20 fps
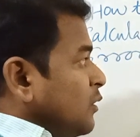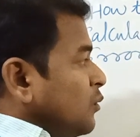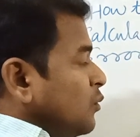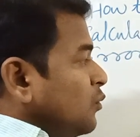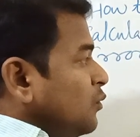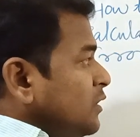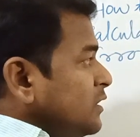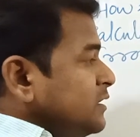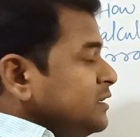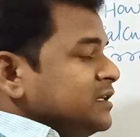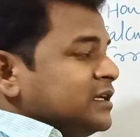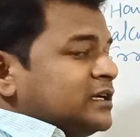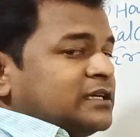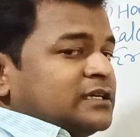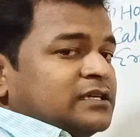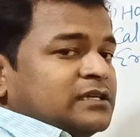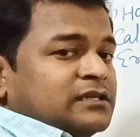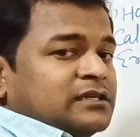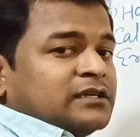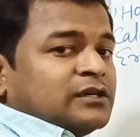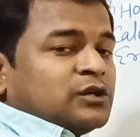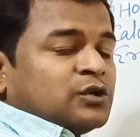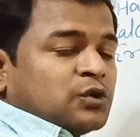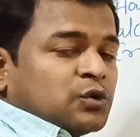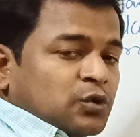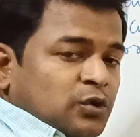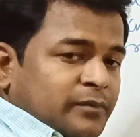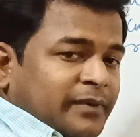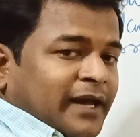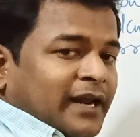With the
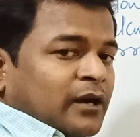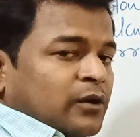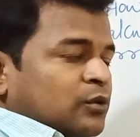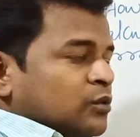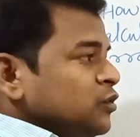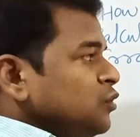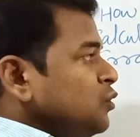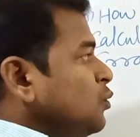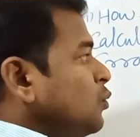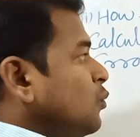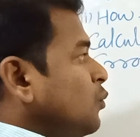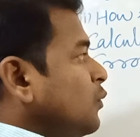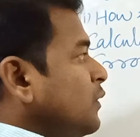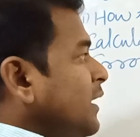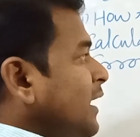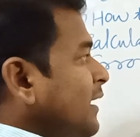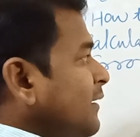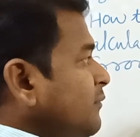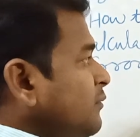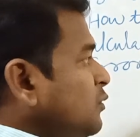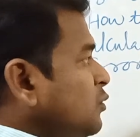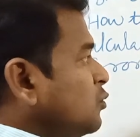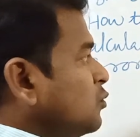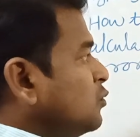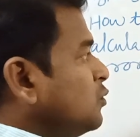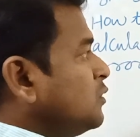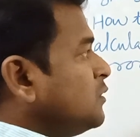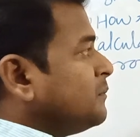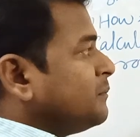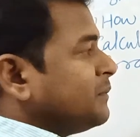true value we have to
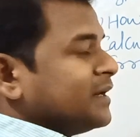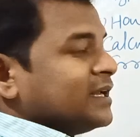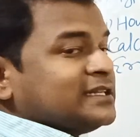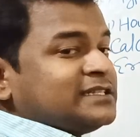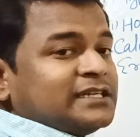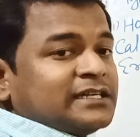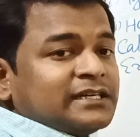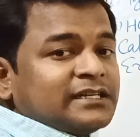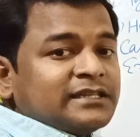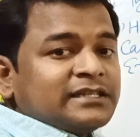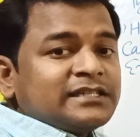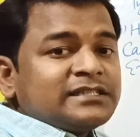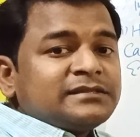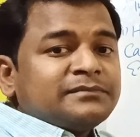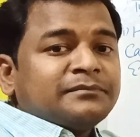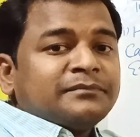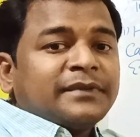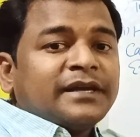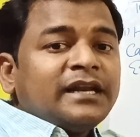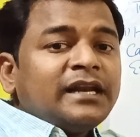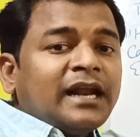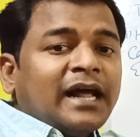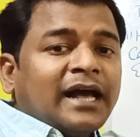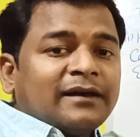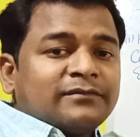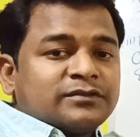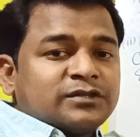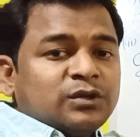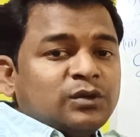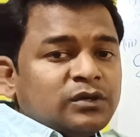present this mean
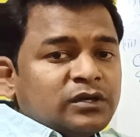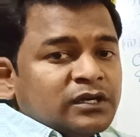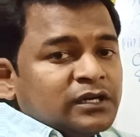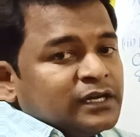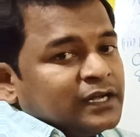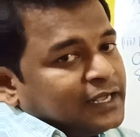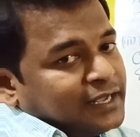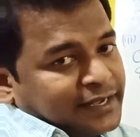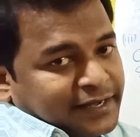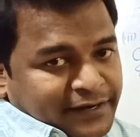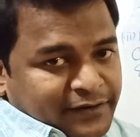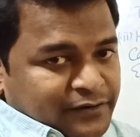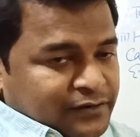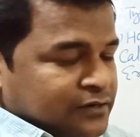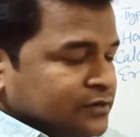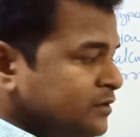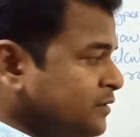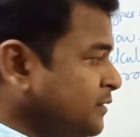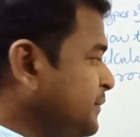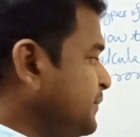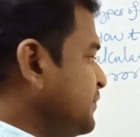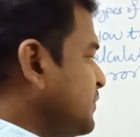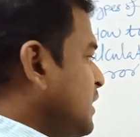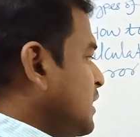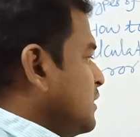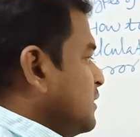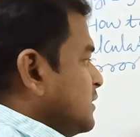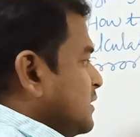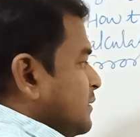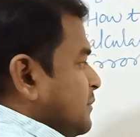absolute error.
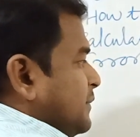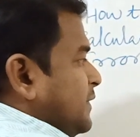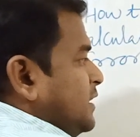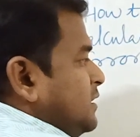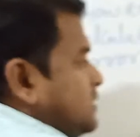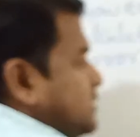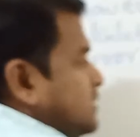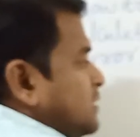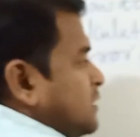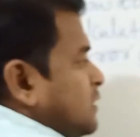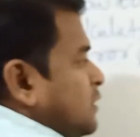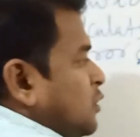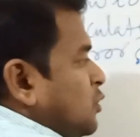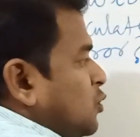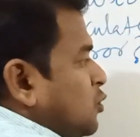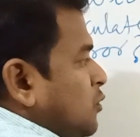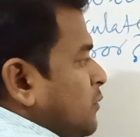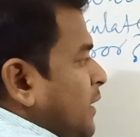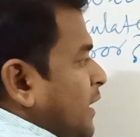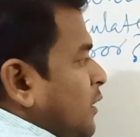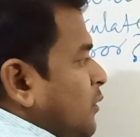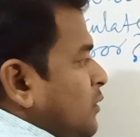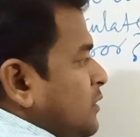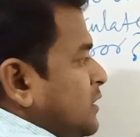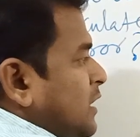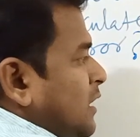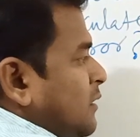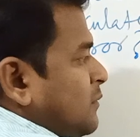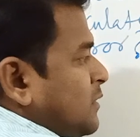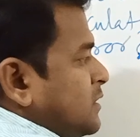That means true value is
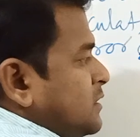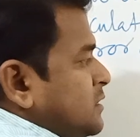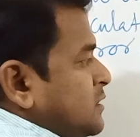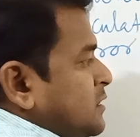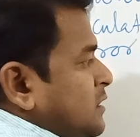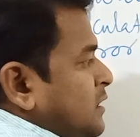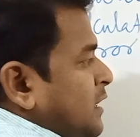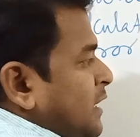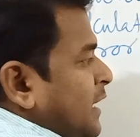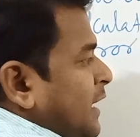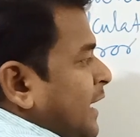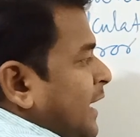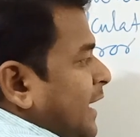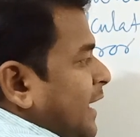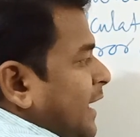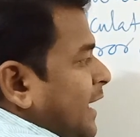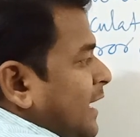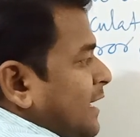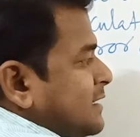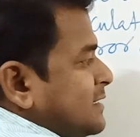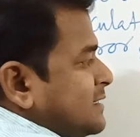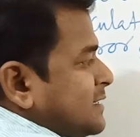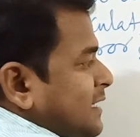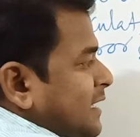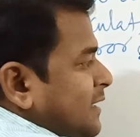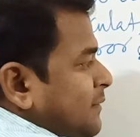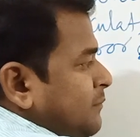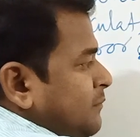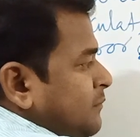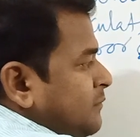how much?
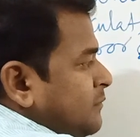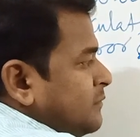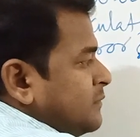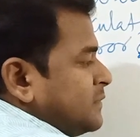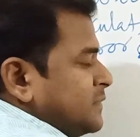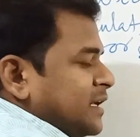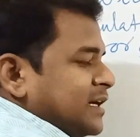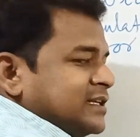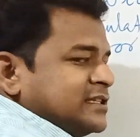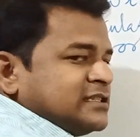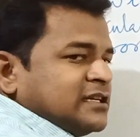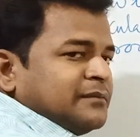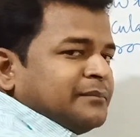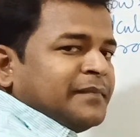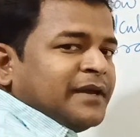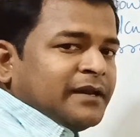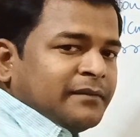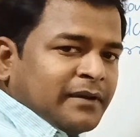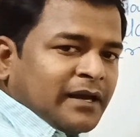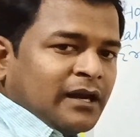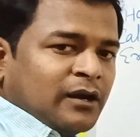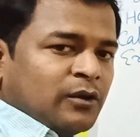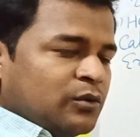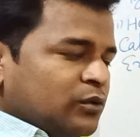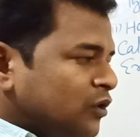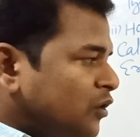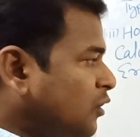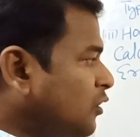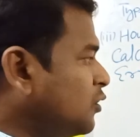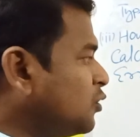Xm, that is the mean value
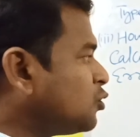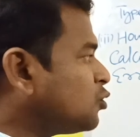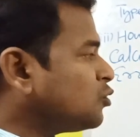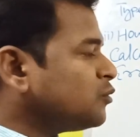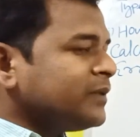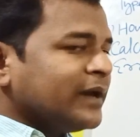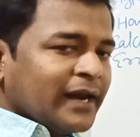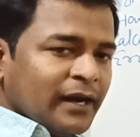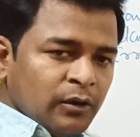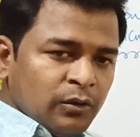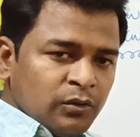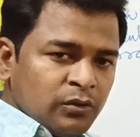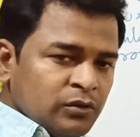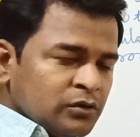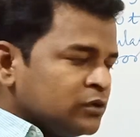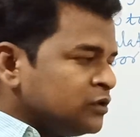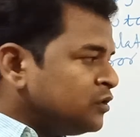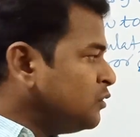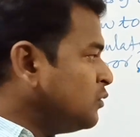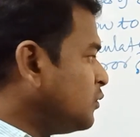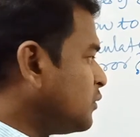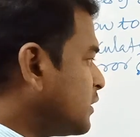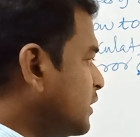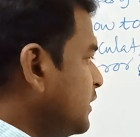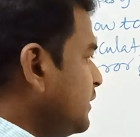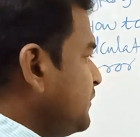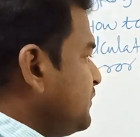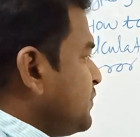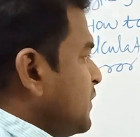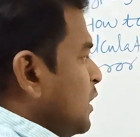or true value. Okay,
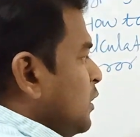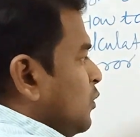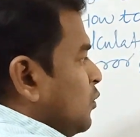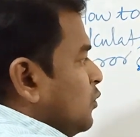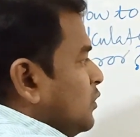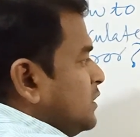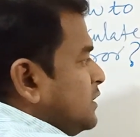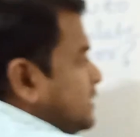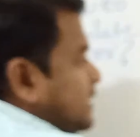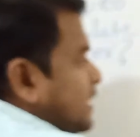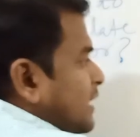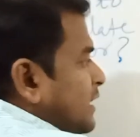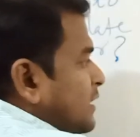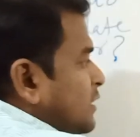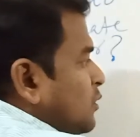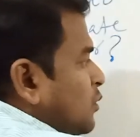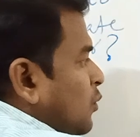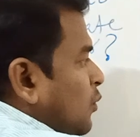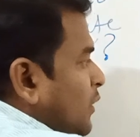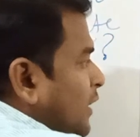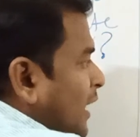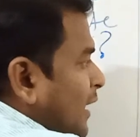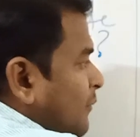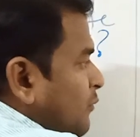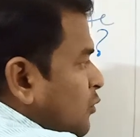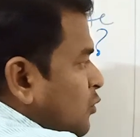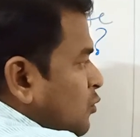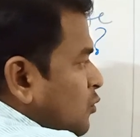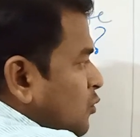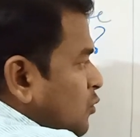with that we have
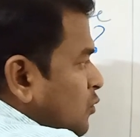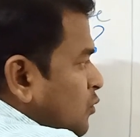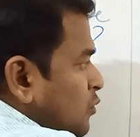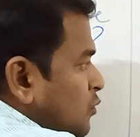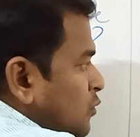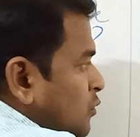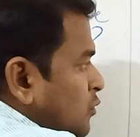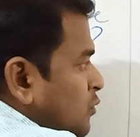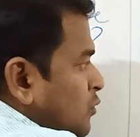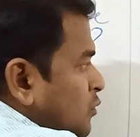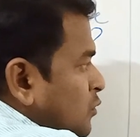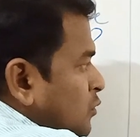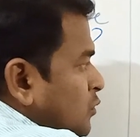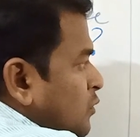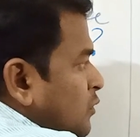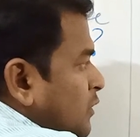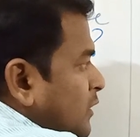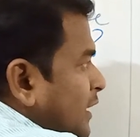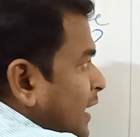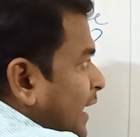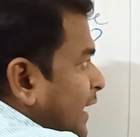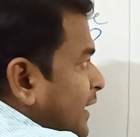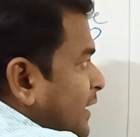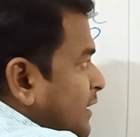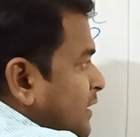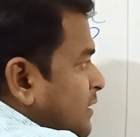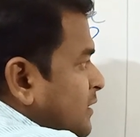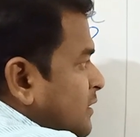to write